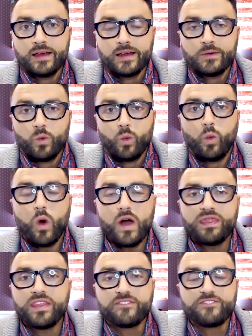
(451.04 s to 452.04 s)

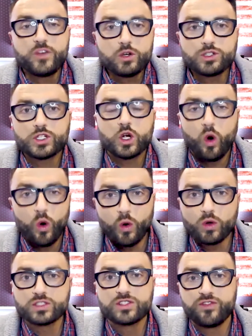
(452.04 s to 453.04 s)
what the future
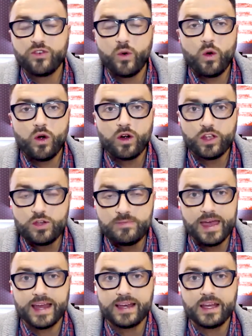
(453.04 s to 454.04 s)
holds for
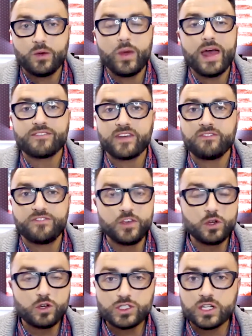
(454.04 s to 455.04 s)
humanity. We have
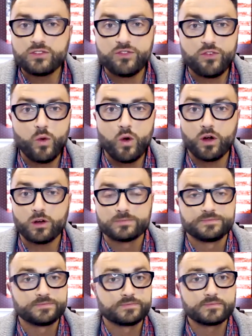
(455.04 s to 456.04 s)
confusion for
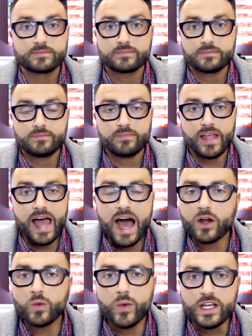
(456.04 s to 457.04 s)
how
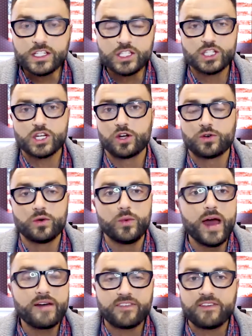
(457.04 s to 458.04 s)
to raise children.
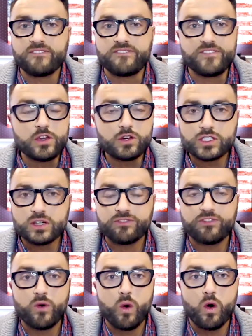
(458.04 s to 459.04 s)
We have confusion
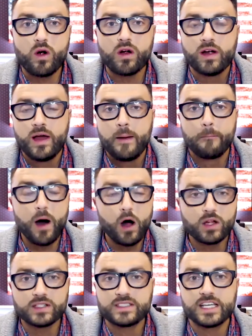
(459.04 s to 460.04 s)
for
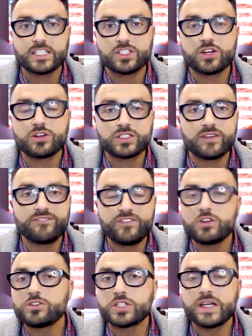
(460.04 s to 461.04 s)
politics. There's
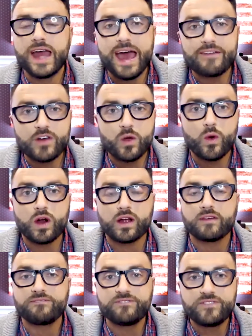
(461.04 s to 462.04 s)
confusion everywhere.
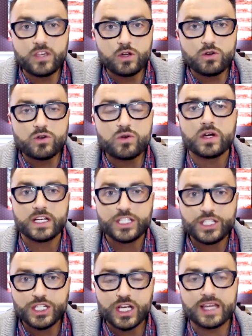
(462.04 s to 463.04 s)

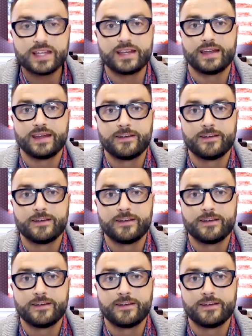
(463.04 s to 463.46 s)
Confusion.